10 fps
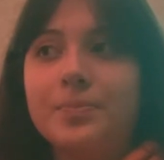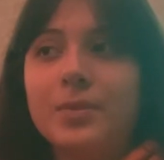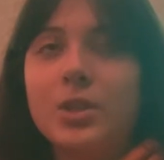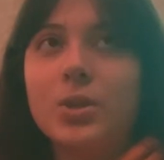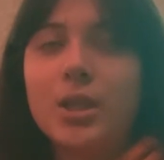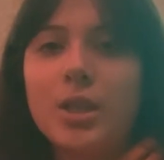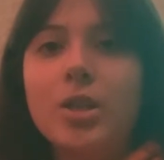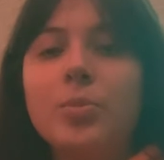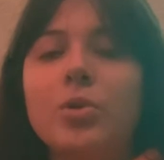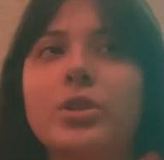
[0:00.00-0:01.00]
to
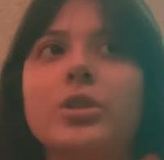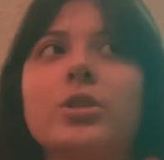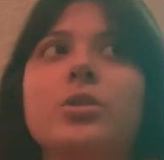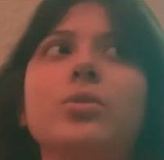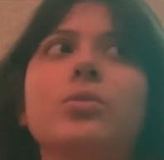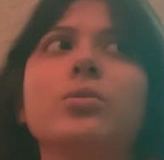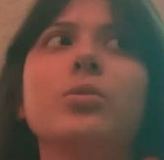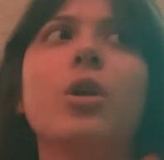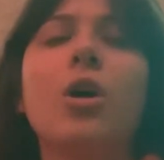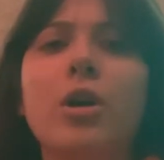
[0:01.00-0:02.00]
keep or to
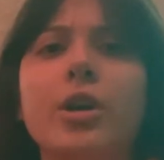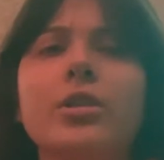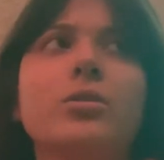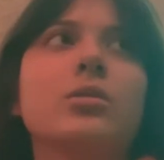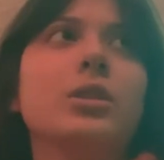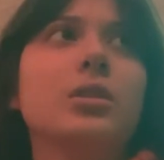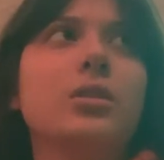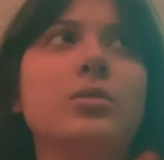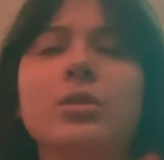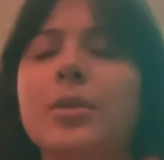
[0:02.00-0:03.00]
guard or
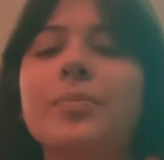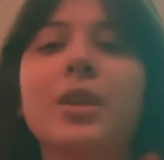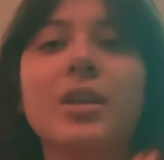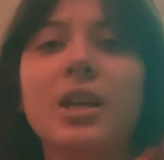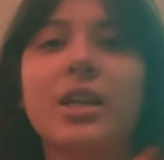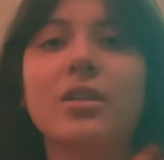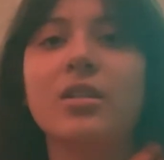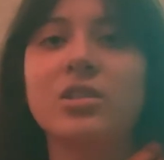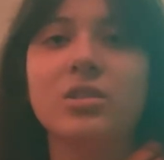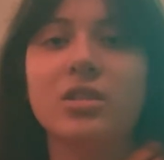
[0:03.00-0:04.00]
to something, I don't know,
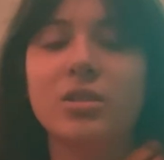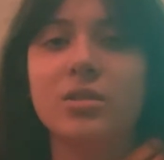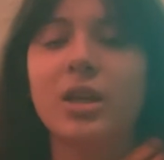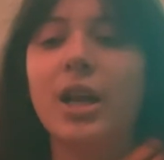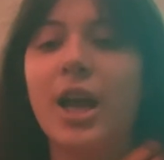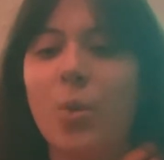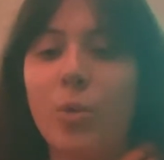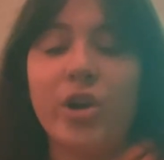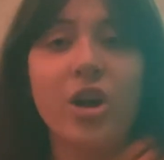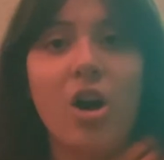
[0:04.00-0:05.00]
just to
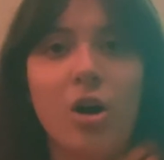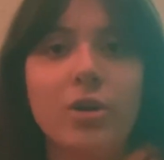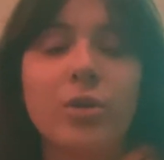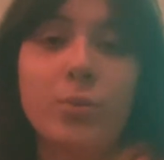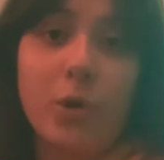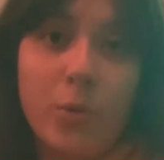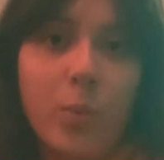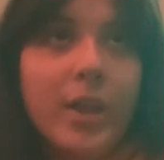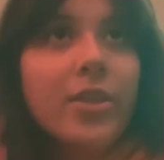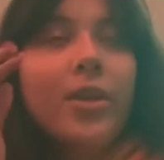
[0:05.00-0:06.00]
work on or work
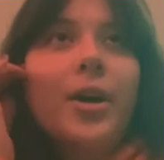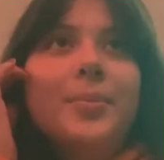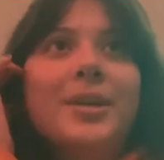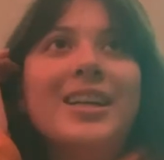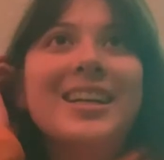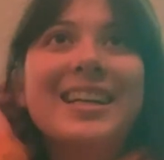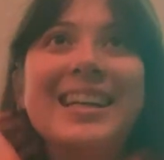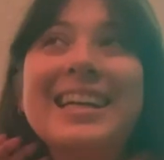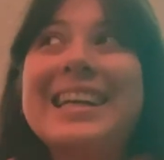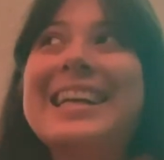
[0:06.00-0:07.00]
with.
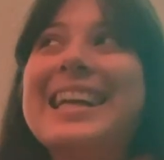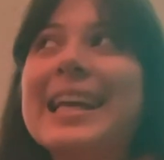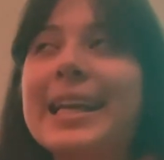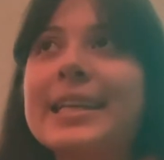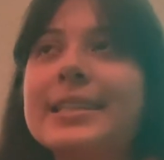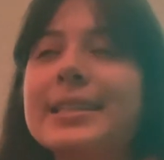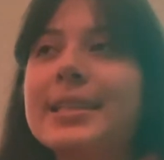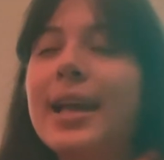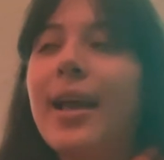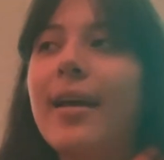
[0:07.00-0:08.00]
And
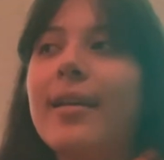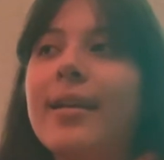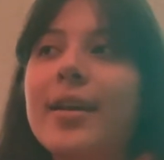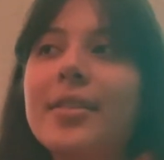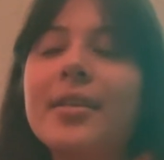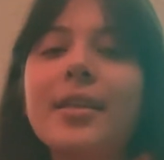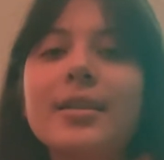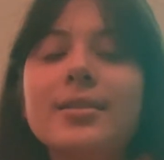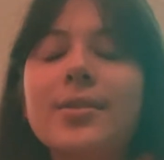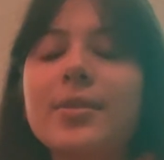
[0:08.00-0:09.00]
yeah, and I think
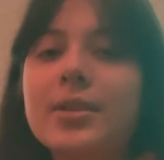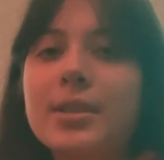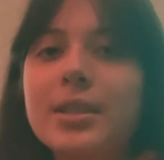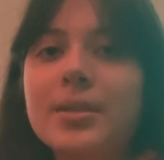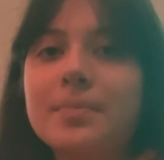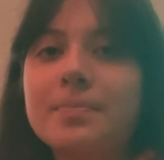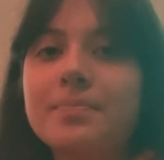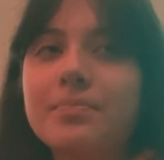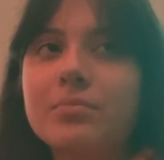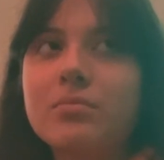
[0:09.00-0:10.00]
that's a very
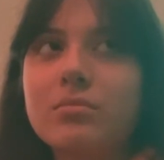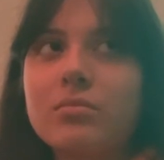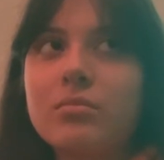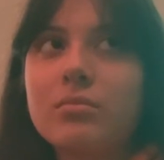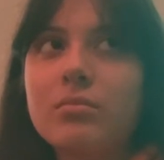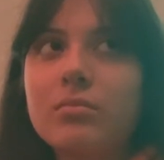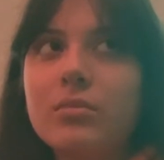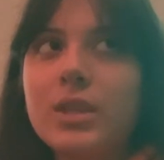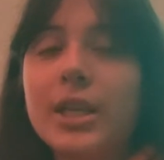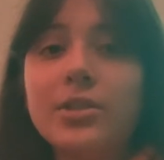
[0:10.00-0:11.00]

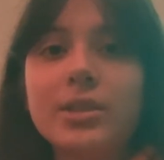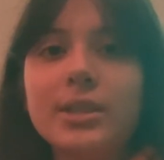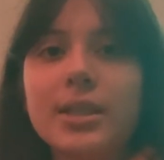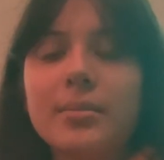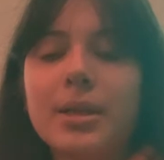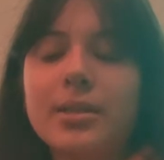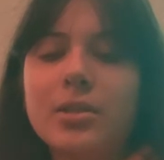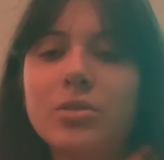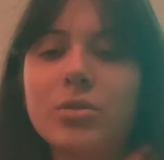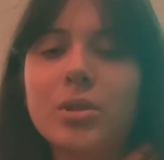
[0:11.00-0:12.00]
interesting because
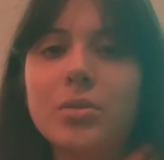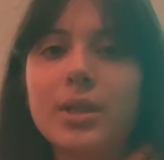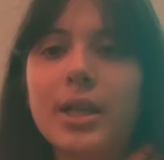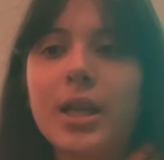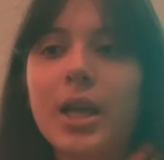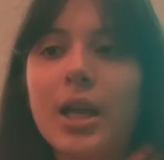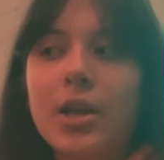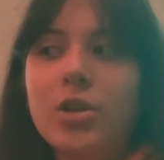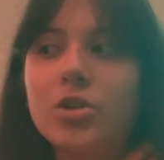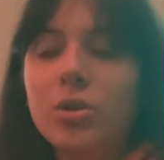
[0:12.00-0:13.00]
it's true. Like,
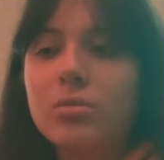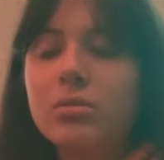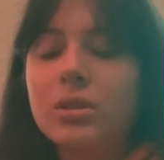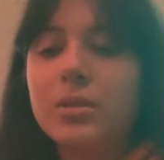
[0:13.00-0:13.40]
you don't